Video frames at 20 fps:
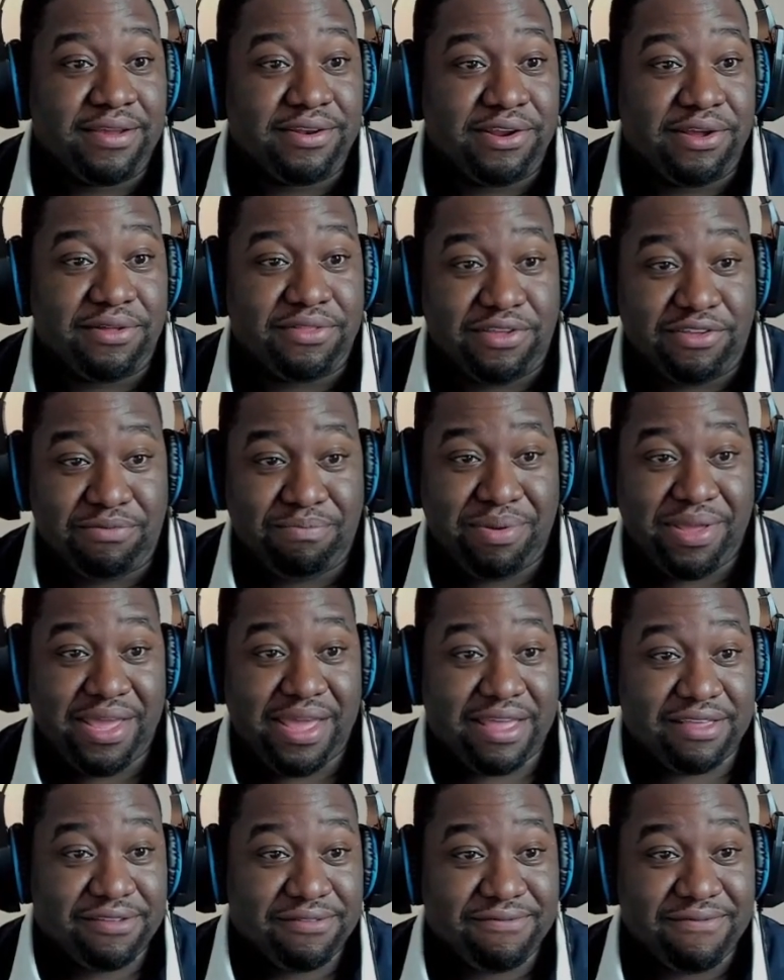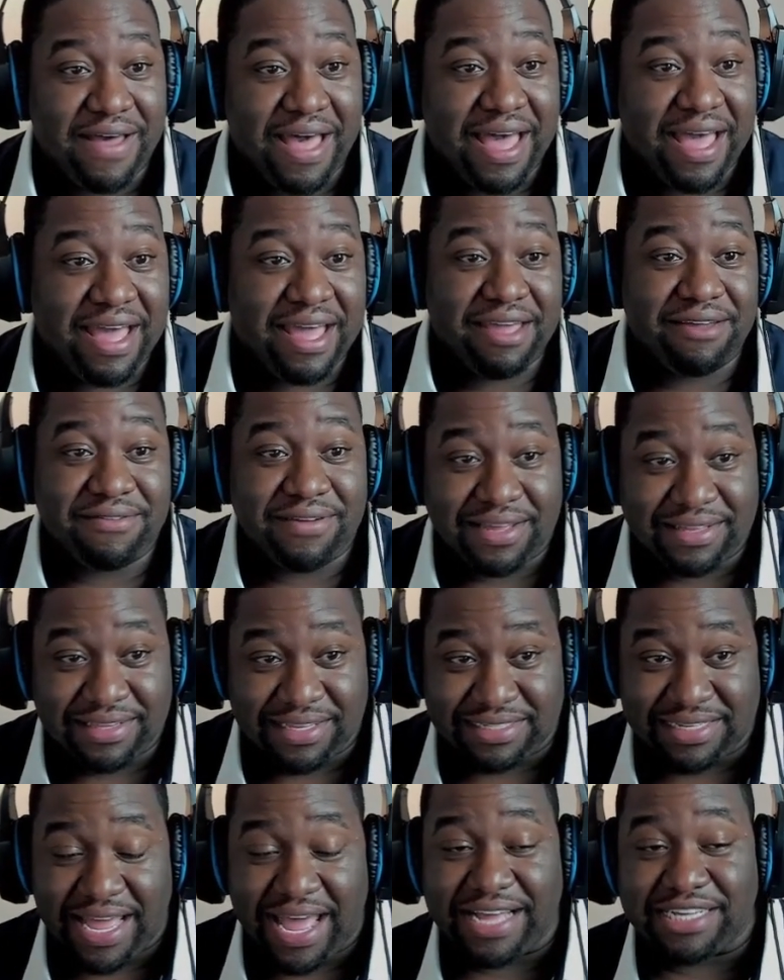know there's ps5
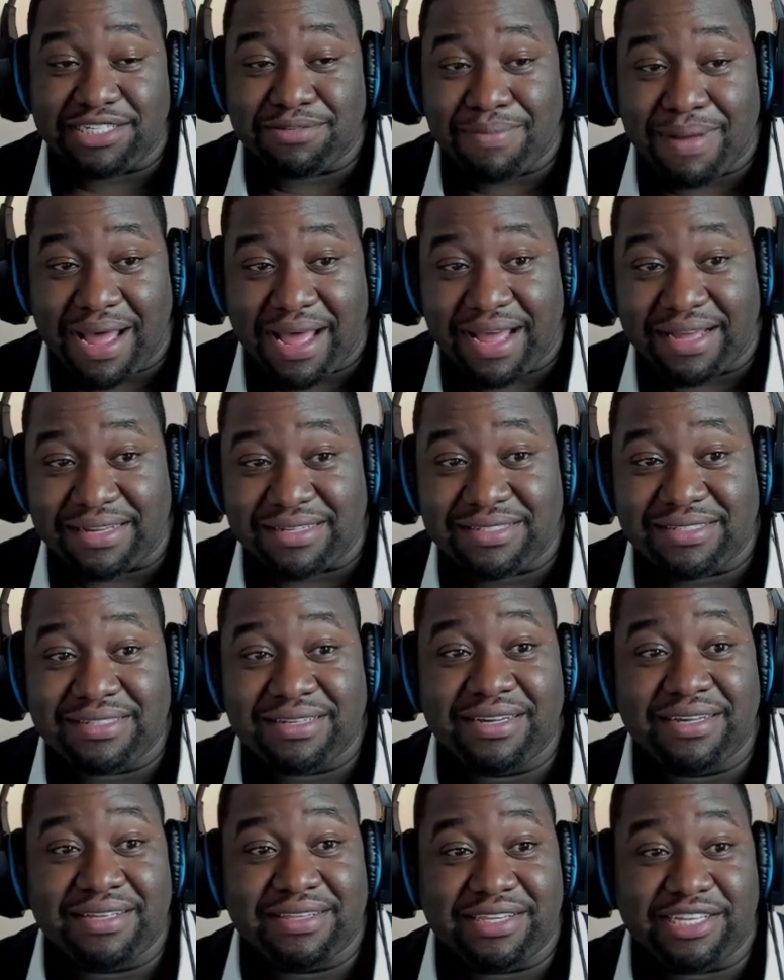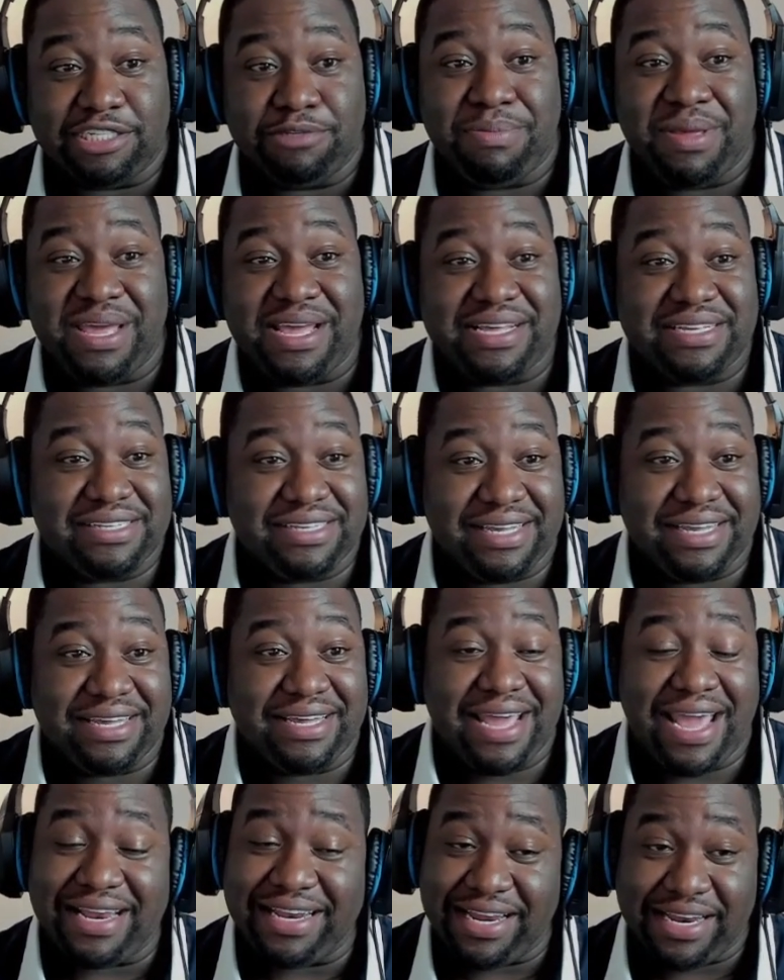there's xbox there's
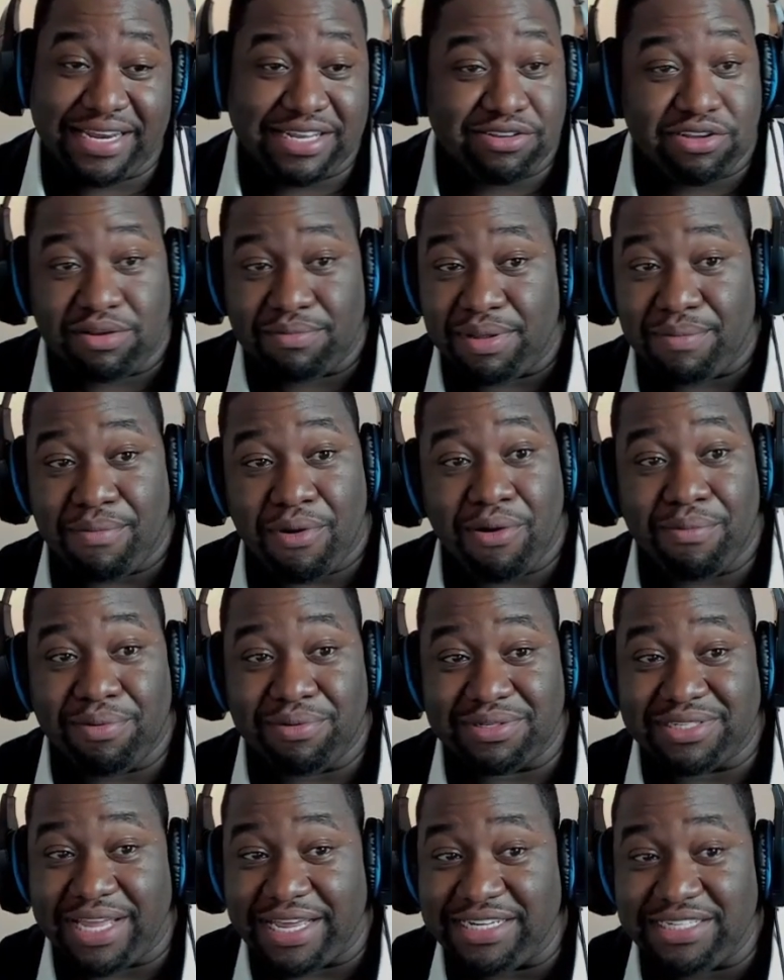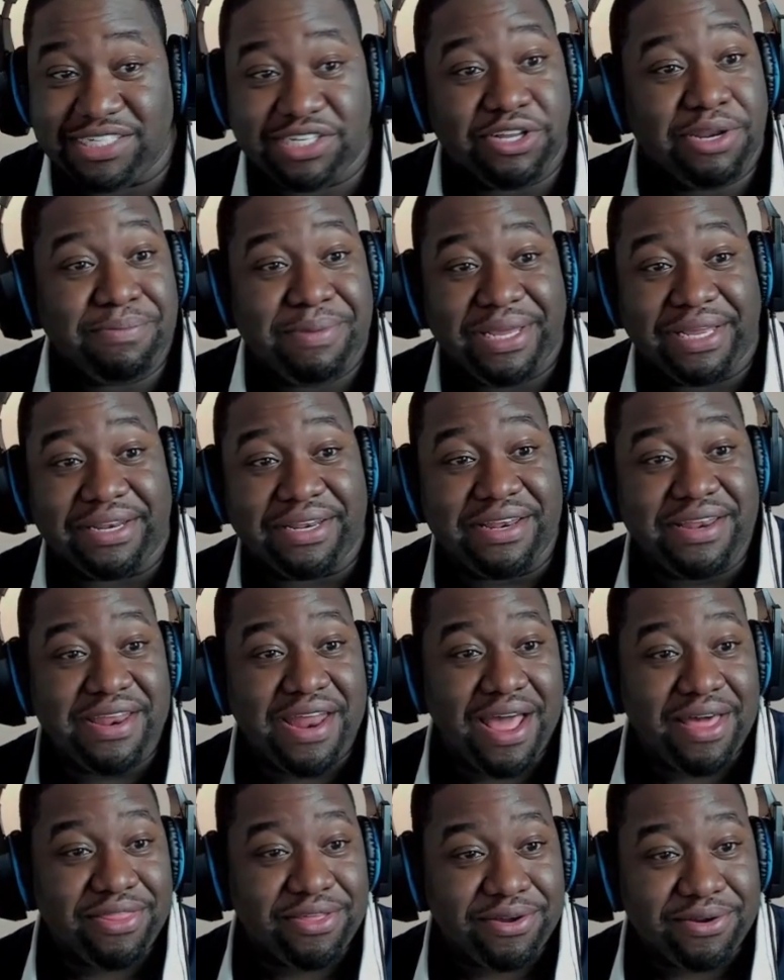pc and then there's going to be mobile so it's just going to be
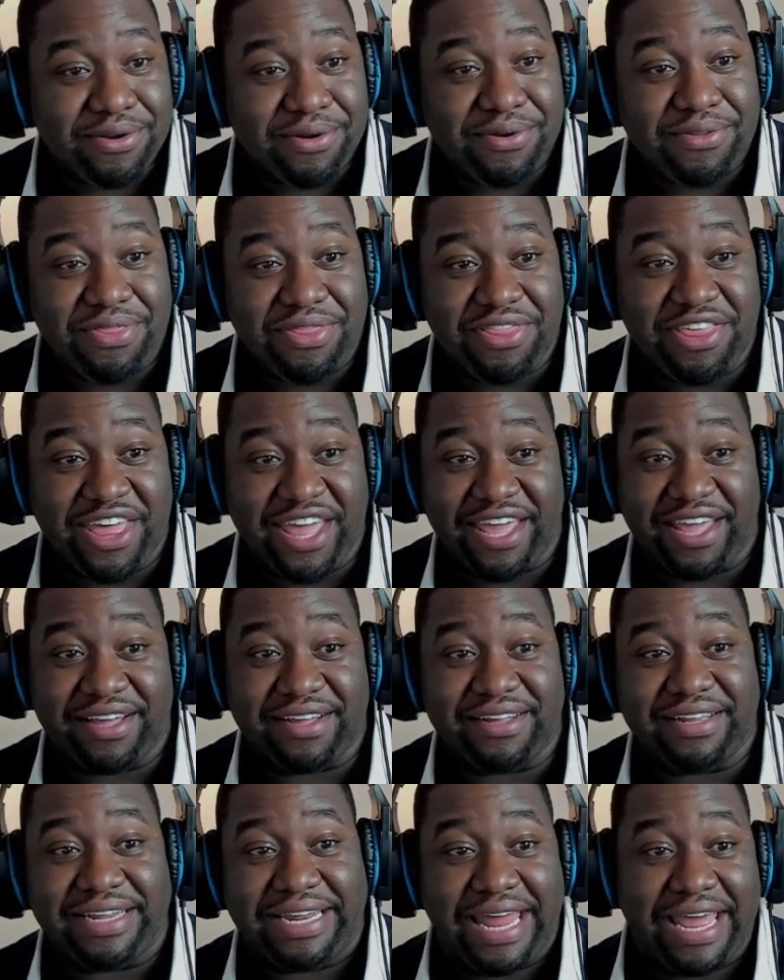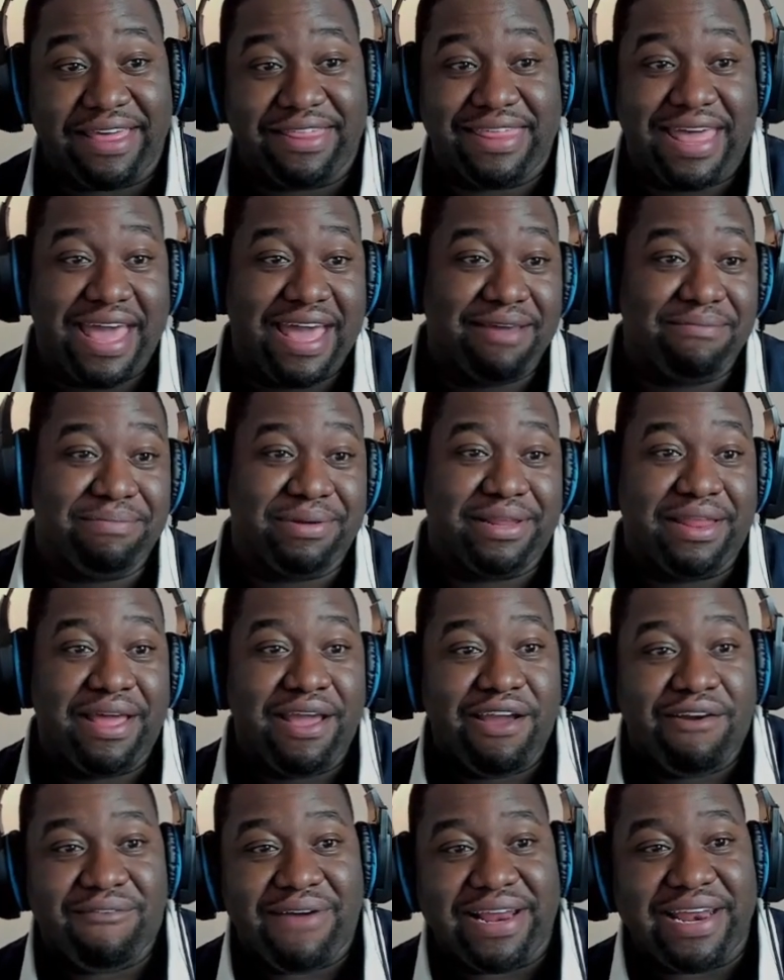another thing like that but
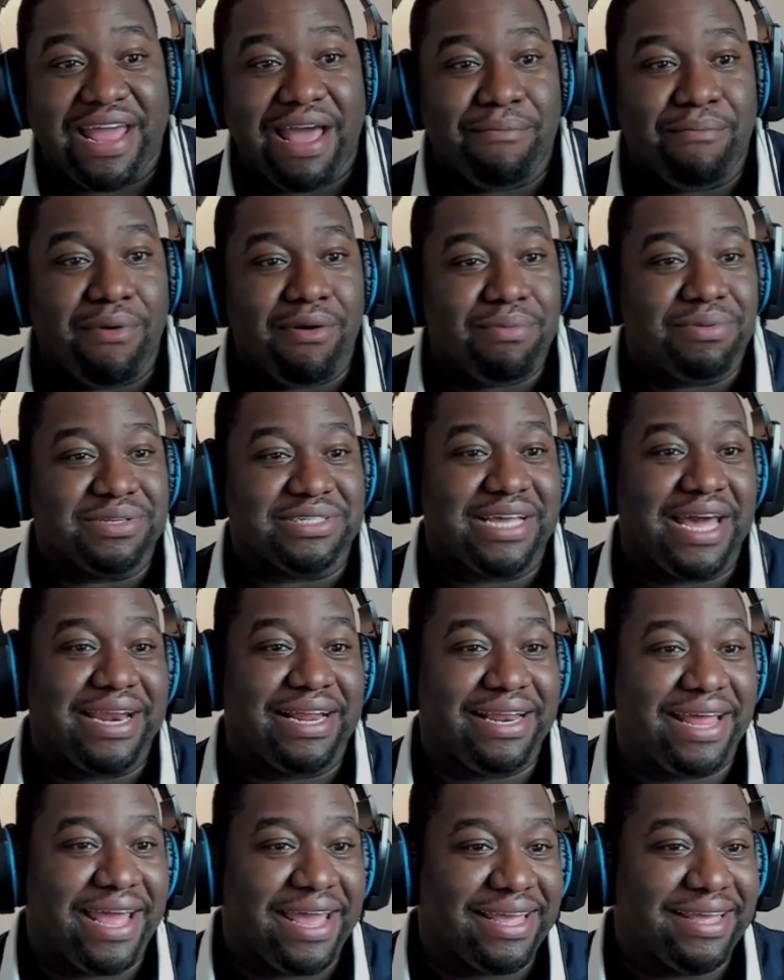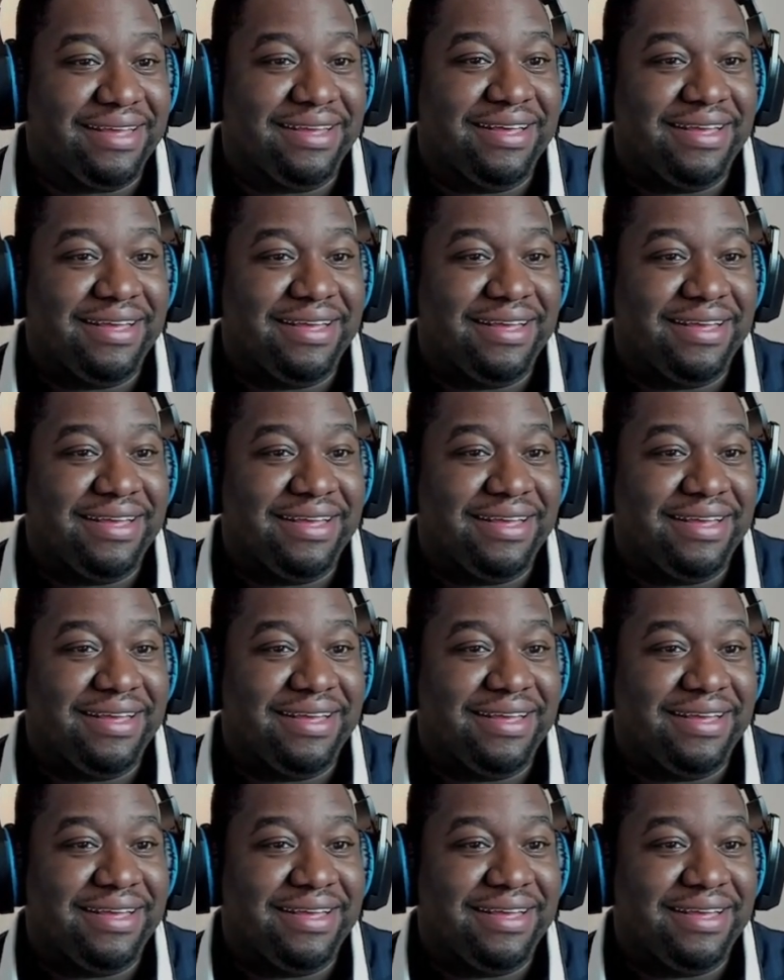right now mobile's kind of like